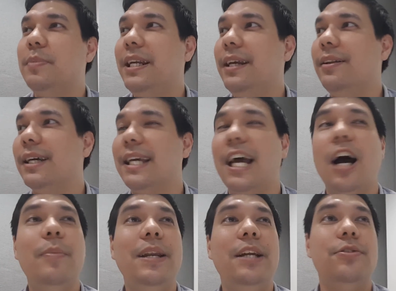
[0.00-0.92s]
Meaning, like,
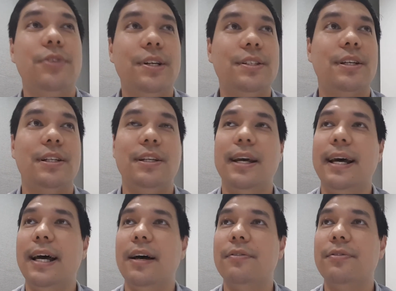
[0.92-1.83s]
how many drinks can you
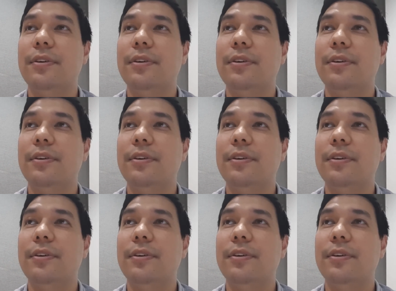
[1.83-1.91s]
have?